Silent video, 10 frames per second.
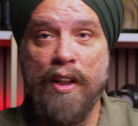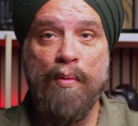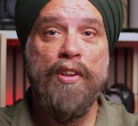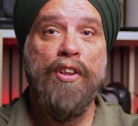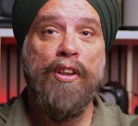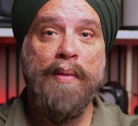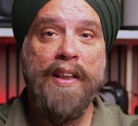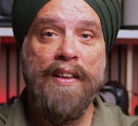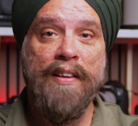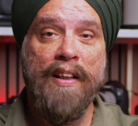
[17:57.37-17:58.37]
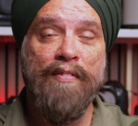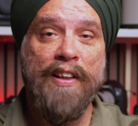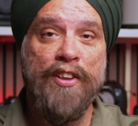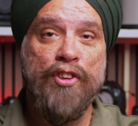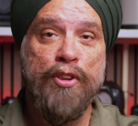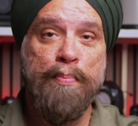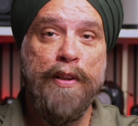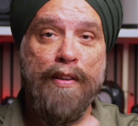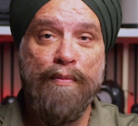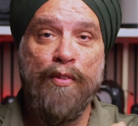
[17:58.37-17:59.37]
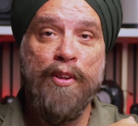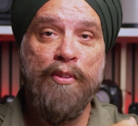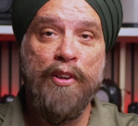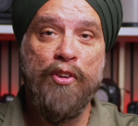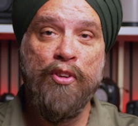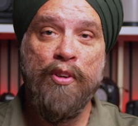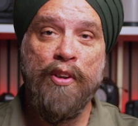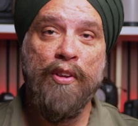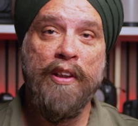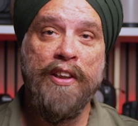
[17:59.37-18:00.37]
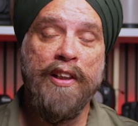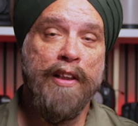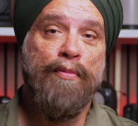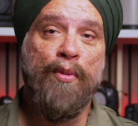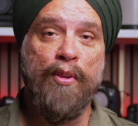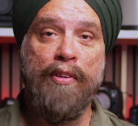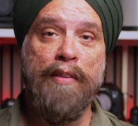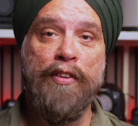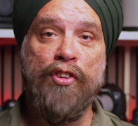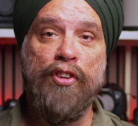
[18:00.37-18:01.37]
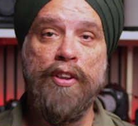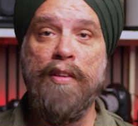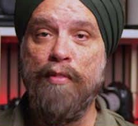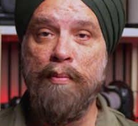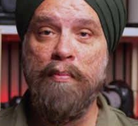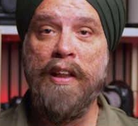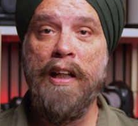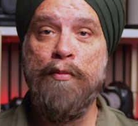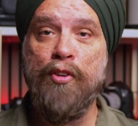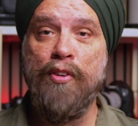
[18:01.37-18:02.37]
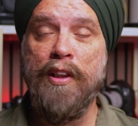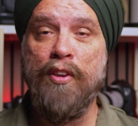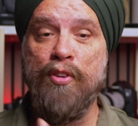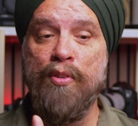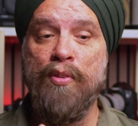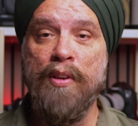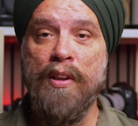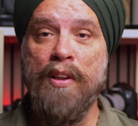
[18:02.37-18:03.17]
don't want to talk about it. I'd rather just print it for you and show you the entire photographic journey from capturing to